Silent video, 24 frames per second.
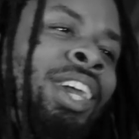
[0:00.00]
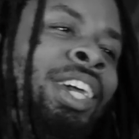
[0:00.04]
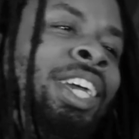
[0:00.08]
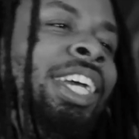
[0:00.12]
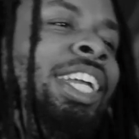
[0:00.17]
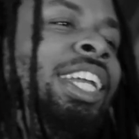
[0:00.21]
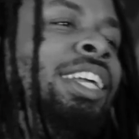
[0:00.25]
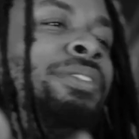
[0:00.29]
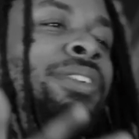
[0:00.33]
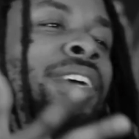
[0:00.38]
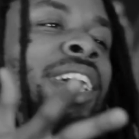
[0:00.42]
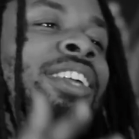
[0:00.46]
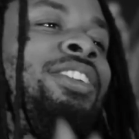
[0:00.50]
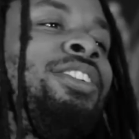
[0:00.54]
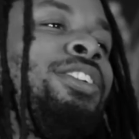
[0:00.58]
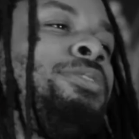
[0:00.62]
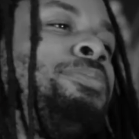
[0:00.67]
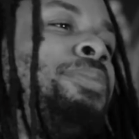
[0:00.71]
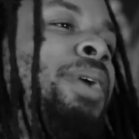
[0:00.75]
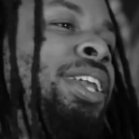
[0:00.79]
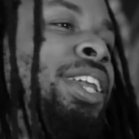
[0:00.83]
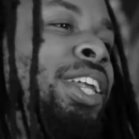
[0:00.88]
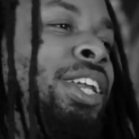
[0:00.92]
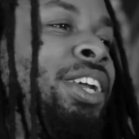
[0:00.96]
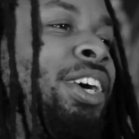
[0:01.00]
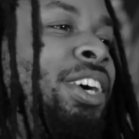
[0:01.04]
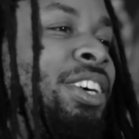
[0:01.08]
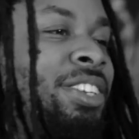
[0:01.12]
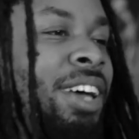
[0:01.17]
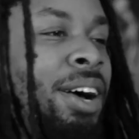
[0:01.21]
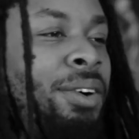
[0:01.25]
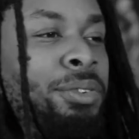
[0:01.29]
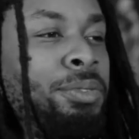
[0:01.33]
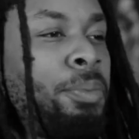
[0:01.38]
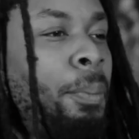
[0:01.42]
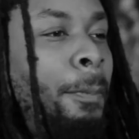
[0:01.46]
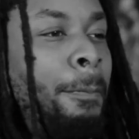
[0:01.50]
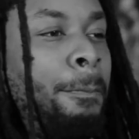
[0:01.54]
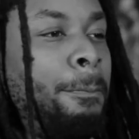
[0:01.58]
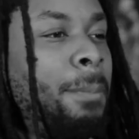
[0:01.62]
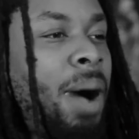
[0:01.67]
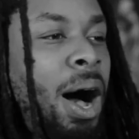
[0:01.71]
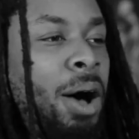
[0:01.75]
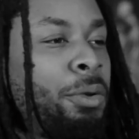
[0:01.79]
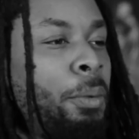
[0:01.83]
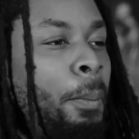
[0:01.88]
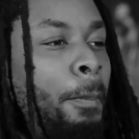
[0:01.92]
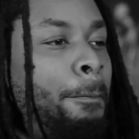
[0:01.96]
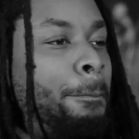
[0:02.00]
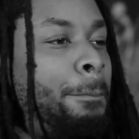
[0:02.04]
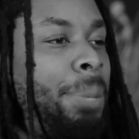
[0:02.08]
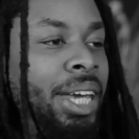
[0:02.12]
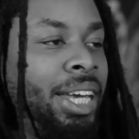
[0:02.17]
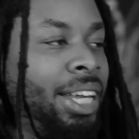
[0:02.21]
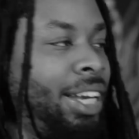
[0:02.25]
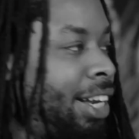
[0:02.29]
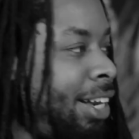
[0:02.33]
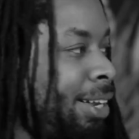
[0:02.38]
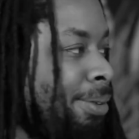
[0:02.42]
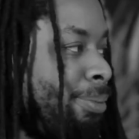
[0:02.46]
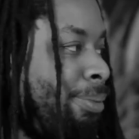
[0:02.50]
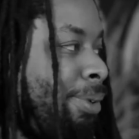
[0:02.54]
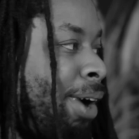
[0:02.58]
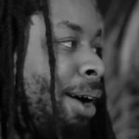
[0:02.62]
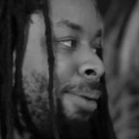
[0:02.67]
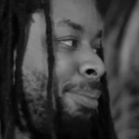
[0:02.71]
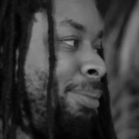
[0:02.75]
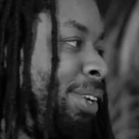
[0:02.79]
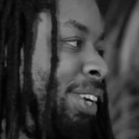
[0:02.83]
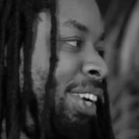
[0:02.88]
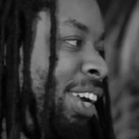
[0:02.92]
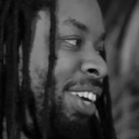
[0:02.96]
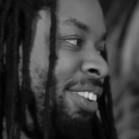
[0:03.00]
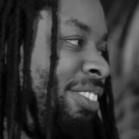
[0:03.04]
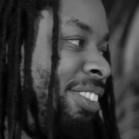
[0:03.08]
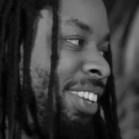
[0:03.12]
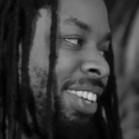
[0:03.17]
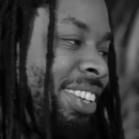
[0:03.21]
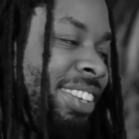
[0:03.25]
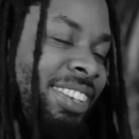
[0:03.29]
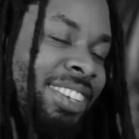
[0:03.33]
He didn't even get suspended because I was beating him up, you know what I mean?